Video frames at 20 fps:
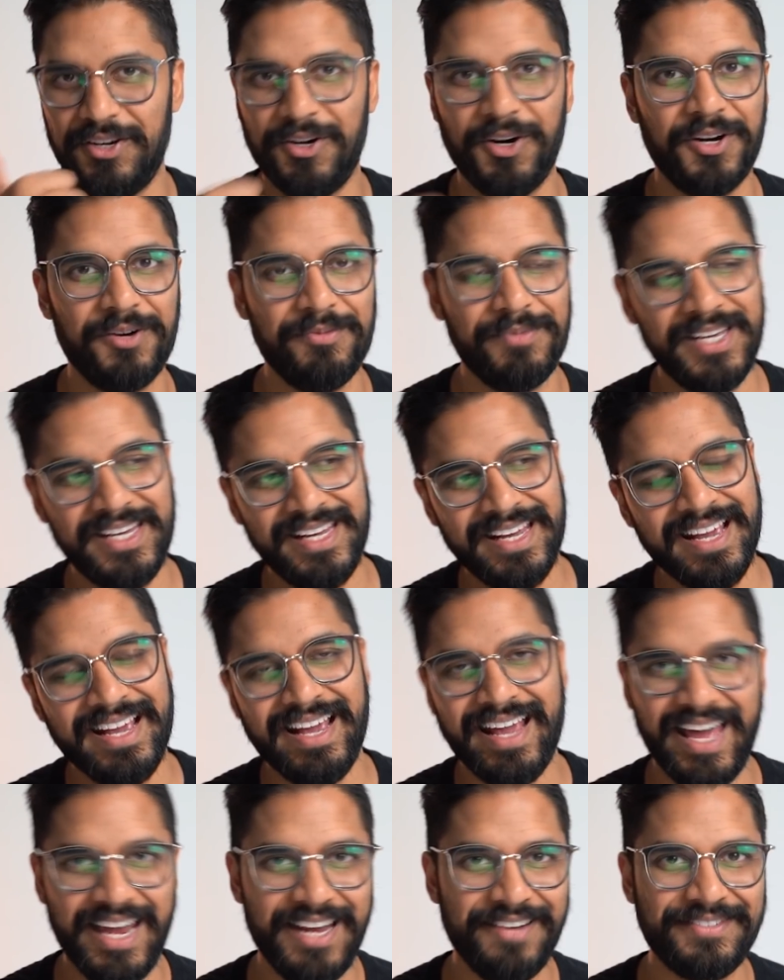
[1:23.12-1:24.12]
economy,
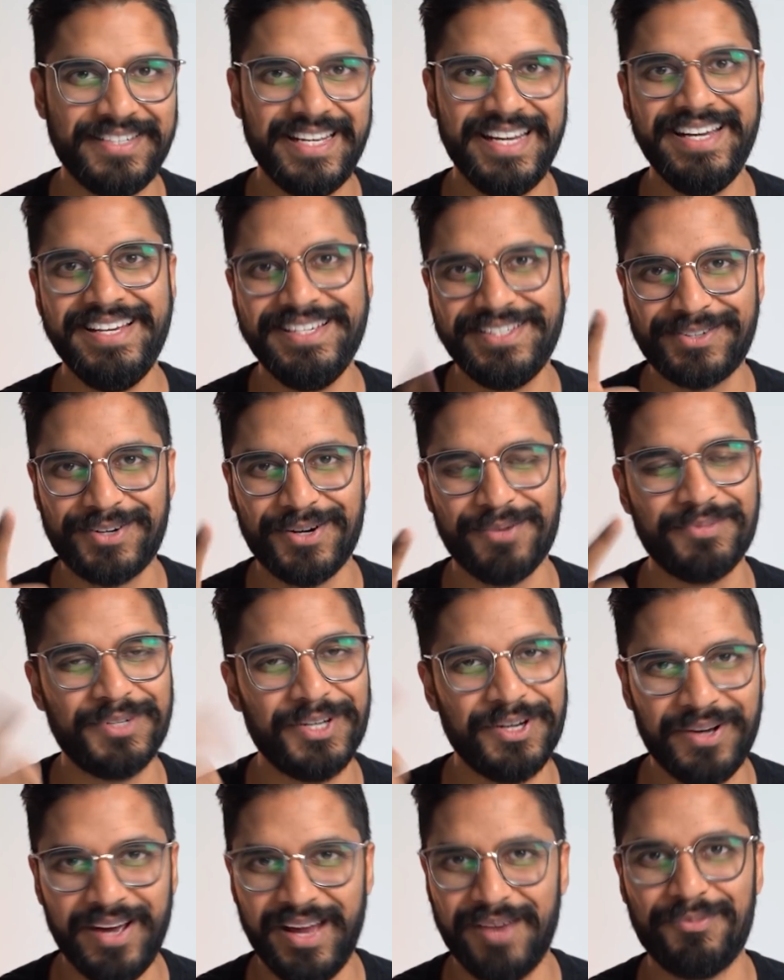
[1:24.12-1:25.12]
NFTs,
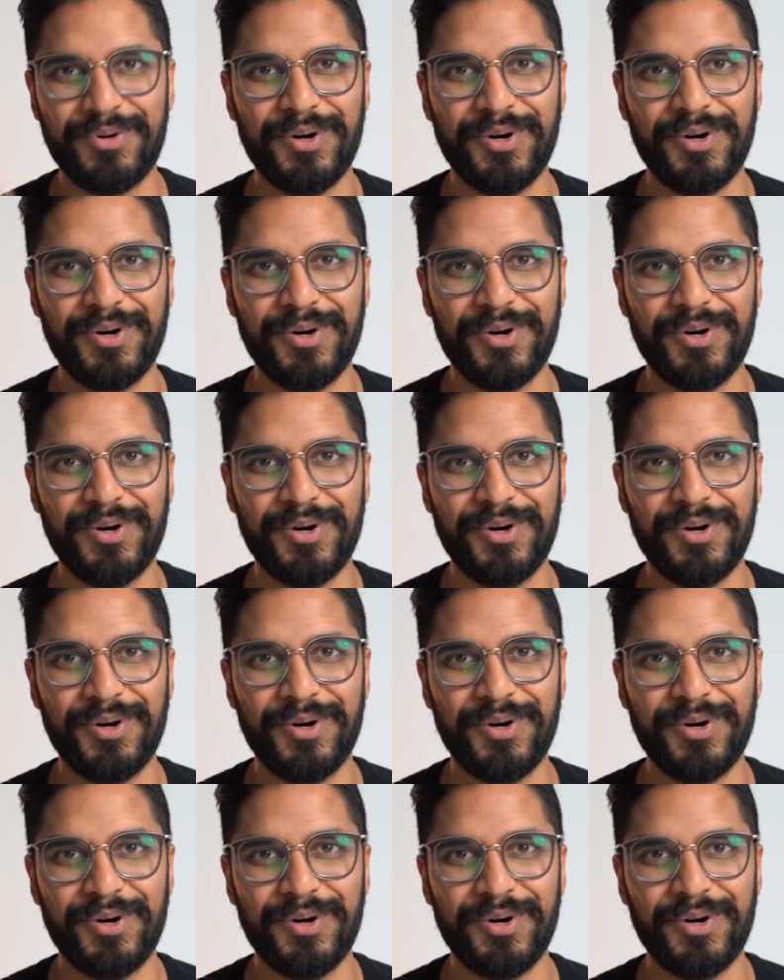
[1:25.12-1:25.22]
crypto, and